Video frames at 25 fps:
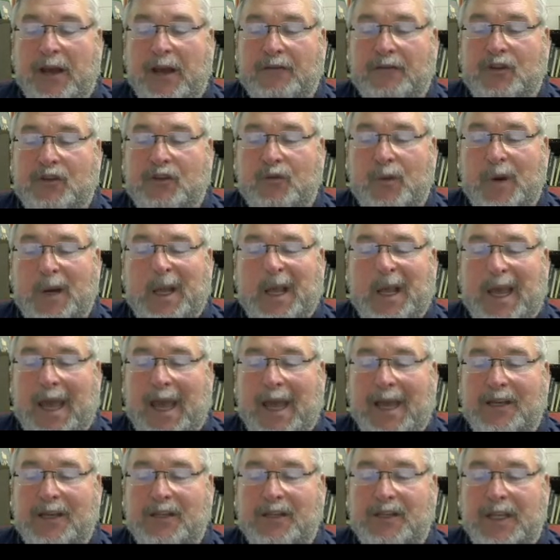of
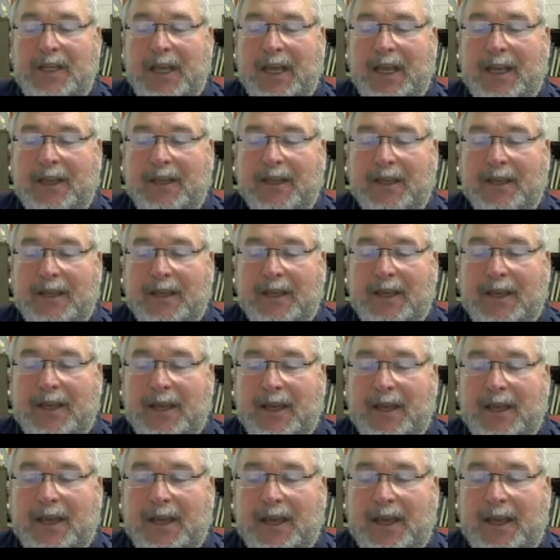2018.
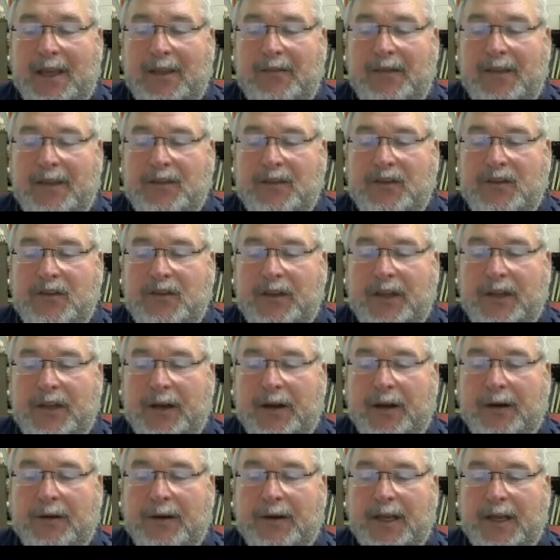In the
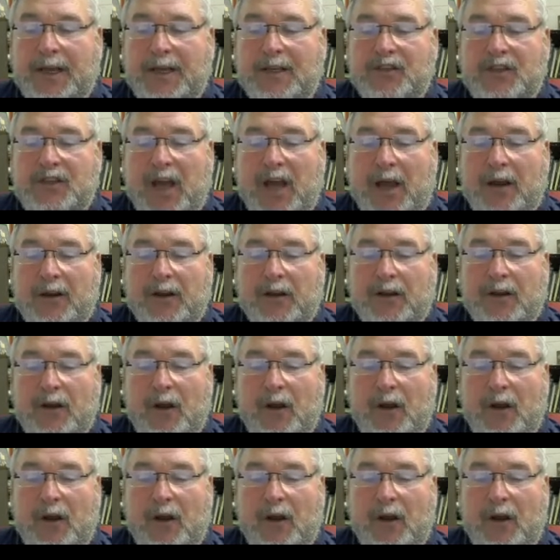center is Dr.